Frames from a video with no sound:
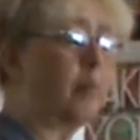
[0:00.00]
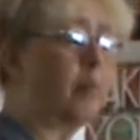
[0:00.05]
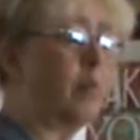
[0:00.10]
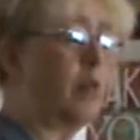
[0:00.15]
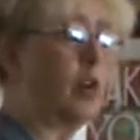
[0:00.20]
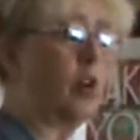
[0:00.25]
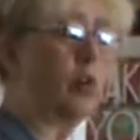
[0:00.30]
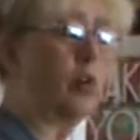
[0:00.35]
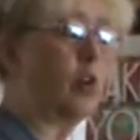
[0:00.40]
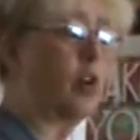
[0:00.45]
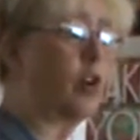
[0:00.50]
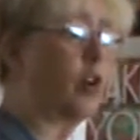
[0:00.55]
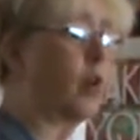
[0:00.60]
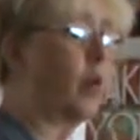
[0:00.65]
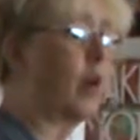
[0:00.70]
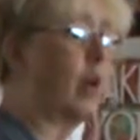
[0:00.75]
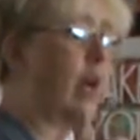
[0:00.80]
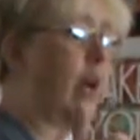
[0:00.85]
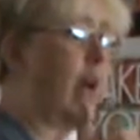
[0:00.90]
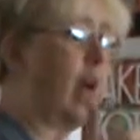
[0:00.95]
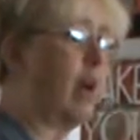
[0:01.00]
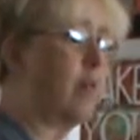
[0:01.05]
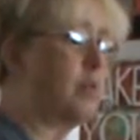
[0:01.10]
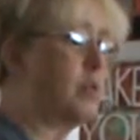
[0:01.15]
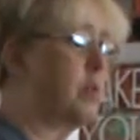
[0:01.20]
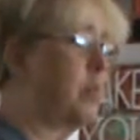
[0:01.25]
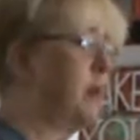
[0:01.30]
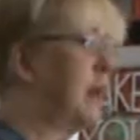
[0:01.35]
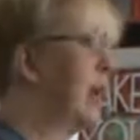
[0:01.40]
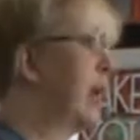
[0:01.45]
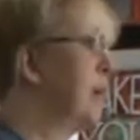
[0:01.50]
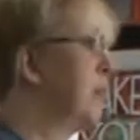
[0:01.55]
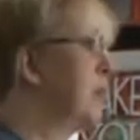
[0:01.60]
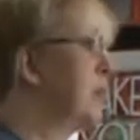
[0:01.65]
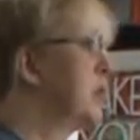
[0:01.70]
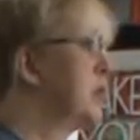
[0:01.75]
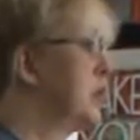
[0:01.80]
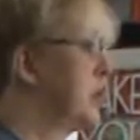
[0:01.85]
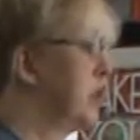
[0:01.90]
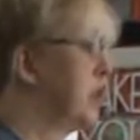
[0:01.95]
You're going to have to be
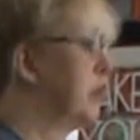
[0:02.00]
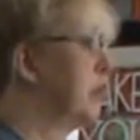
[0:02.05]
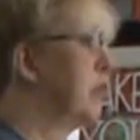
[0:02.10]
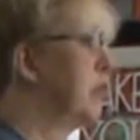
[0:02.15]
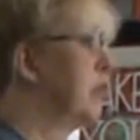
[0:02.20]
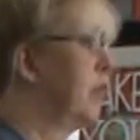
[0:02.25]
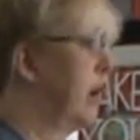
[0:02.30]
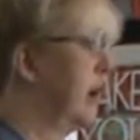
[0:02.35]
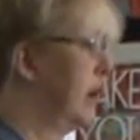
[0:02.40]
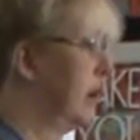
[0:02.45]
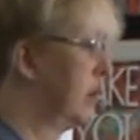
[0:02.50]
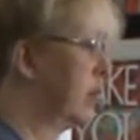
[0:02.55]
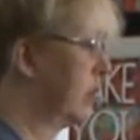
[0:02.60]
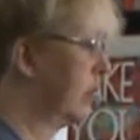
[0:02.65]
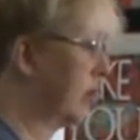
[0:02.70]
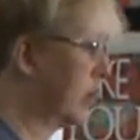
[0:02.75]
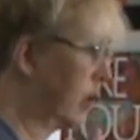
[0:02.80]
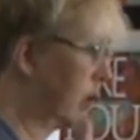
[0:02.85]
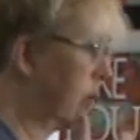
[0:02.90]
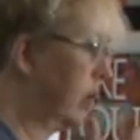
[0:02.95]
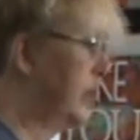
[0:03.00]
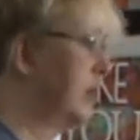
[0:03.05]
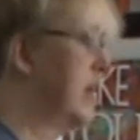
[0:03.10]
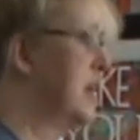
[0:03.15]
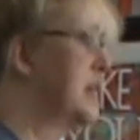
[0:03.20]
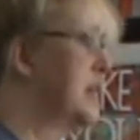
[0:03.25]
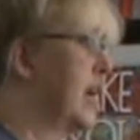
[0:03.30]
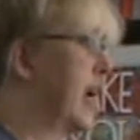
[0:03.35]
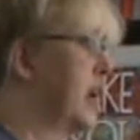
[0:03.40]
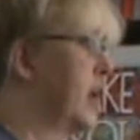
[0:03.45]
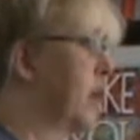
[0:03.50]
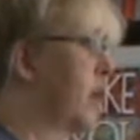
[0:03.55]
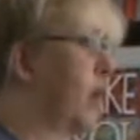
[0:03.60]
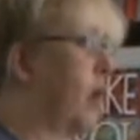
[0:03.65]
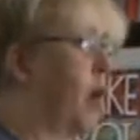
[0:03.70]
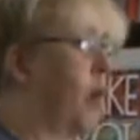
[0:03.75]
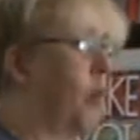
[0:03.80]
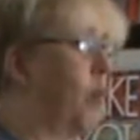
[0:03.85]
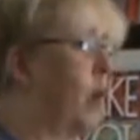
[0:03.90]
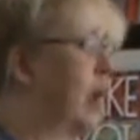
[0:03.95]
able to learn these on your
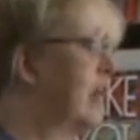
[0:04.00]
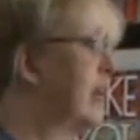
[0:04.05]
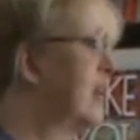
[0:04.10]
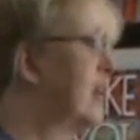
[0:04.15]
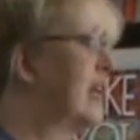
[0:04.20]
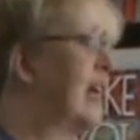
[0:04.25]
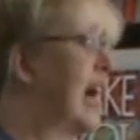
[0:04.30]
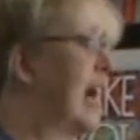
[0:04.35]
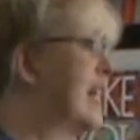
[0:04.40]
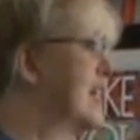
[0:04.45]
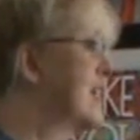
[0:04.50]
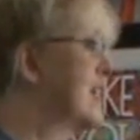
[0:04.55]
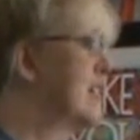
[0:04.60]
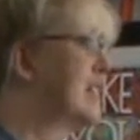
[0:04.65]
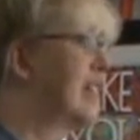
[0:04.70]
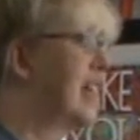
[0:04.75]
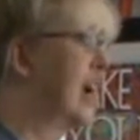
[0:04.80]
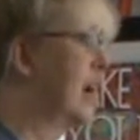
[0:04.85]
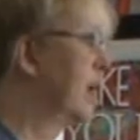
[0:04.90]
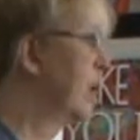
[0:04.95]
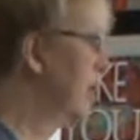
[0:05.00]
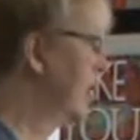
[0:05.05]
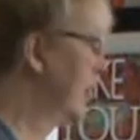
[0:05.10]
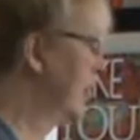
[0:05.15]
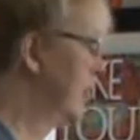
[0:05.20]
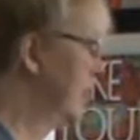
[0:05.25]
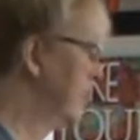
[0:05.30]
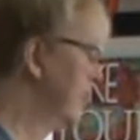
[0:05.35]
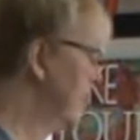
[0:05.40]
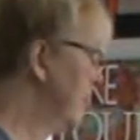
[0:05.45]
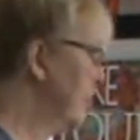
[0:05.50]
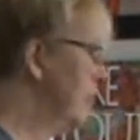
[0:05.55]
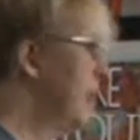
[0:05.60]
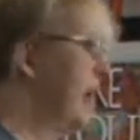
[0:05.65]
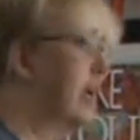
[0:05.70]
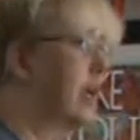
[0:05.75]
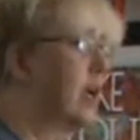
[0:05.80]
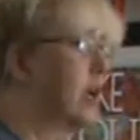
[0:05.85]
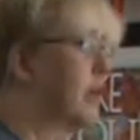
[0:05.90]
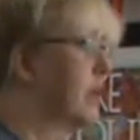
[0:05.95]
own. One class is not going to
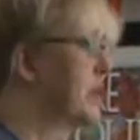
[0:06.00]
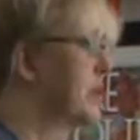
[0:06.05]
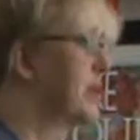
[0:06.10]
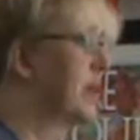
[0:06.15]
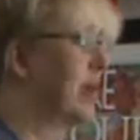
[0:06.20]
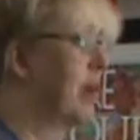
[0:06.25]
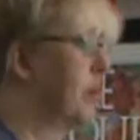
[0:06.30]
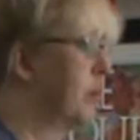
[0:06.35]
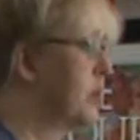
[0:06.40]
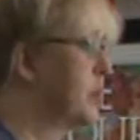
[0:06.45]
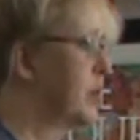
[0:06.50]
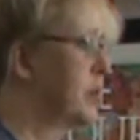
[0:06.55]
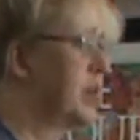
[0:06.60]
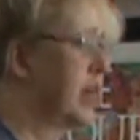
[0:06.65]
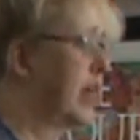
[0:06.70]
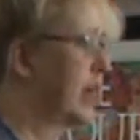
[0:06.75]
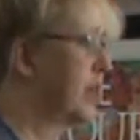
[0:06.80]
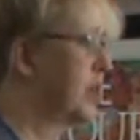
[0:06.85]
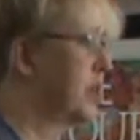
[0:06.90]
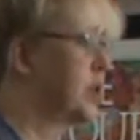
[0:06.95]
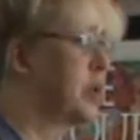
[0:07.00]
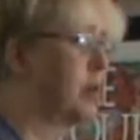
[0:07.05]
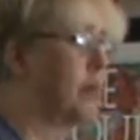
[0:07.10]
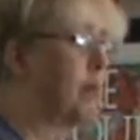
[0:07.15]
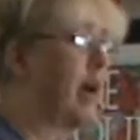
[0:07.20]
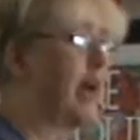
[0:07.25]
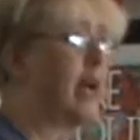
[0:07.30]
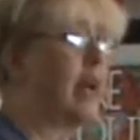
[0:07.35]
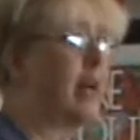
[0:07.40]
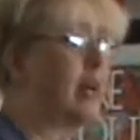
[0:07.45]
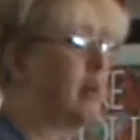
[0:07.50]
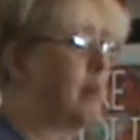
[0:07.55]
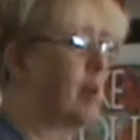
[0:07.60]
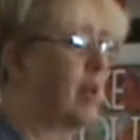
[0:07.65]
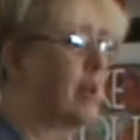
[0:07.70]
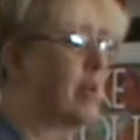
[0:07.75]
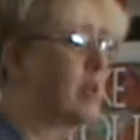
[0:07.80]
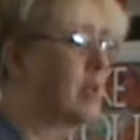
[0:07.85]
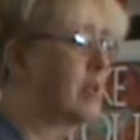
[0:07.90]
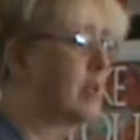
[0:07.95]
make you a telemetry technician by any
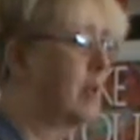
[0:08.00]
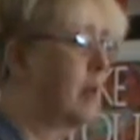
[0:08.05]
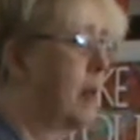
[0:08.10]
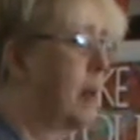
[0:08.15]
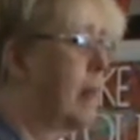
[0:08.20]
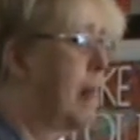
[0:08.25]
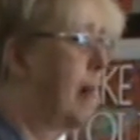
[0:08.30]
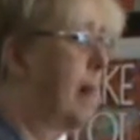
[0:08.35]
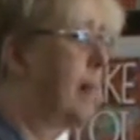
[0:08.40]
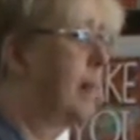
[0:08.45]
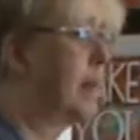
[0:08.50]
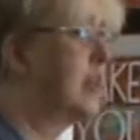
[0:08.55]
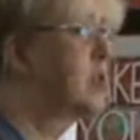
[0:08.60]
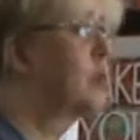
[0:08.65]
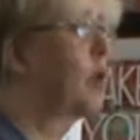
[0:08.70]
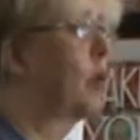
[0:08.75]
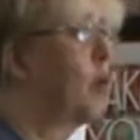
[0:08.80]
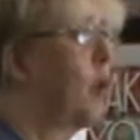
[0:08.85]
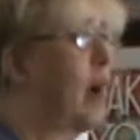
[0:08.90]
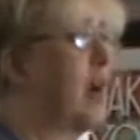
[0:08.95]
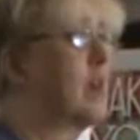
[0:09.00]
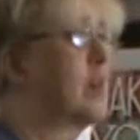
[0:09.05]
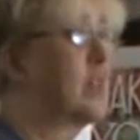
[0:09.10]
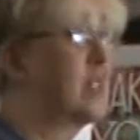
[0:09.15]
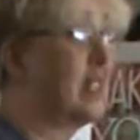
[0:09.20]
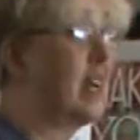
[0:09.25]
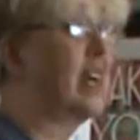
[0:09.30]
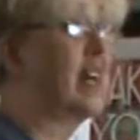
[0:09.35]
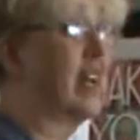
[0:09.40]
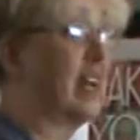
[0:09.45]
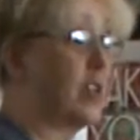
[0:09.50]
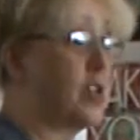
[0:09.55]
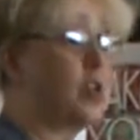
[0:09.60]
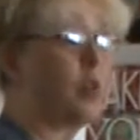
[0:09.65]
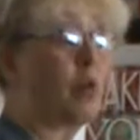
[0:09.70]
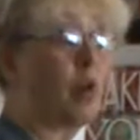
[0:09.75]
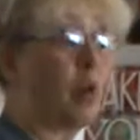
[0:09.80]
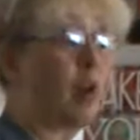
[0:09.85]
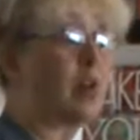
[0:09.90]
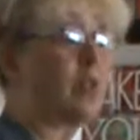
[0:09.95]
means. This requires study, as
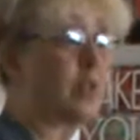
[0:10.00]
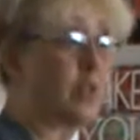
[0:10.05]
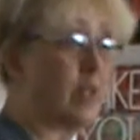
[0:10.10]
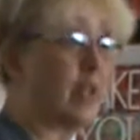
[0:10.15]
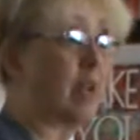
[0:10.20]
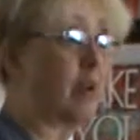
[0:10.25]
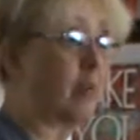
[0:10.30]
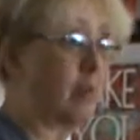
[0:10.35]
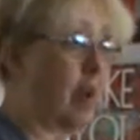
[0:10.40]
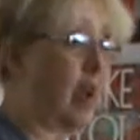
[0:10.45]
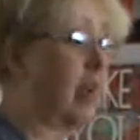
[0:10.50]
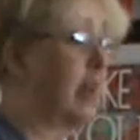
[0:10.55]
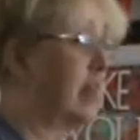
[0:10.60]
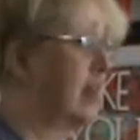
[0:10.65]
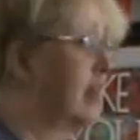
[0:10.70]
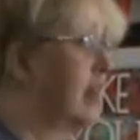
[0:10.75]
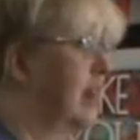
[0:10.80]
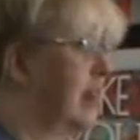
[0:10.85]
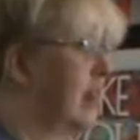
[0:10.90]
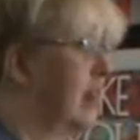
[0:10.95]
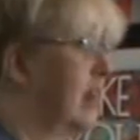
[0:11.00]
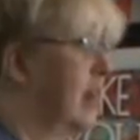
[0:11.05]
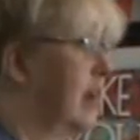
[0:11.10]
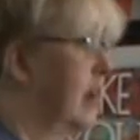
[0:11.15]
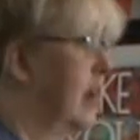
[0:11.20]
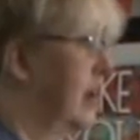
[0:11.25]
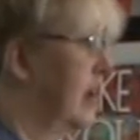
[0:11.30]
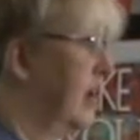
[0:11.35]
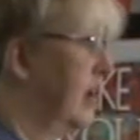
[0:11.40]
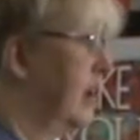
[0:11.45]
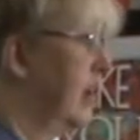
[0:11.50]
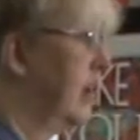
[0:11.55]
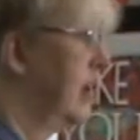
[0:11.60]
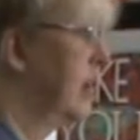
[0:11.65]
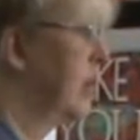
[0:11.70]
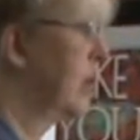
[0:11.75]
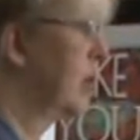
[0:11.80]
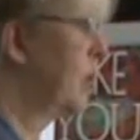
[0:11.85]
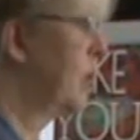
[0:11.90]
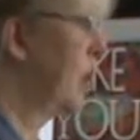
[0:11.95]
you can all see, right?
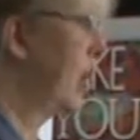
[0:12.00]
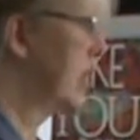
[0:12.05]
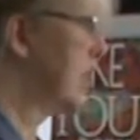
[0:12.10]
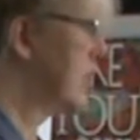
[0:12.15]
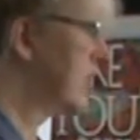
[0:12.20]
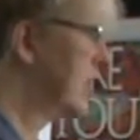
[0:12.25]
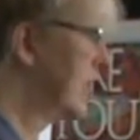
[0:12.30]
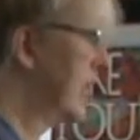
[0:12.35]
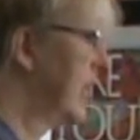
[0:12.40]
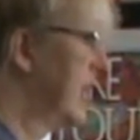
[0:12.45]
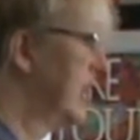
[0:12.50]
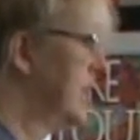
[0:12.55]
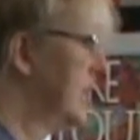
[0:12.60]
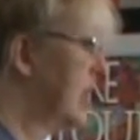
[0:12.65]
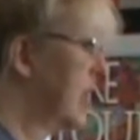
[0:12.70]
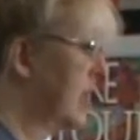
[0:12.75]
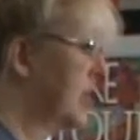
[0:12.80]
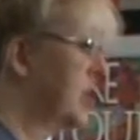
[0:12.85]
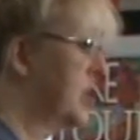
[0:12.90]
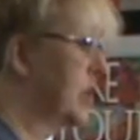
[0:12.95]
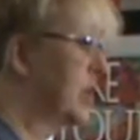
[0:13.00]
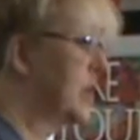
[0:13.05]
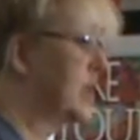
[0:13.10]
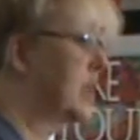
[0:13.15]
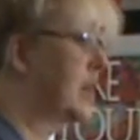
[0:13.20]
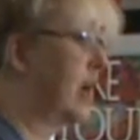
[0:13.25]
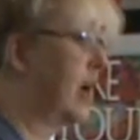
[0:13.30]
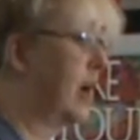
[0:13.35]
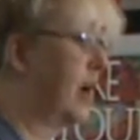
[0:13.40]
It requires study and diligence.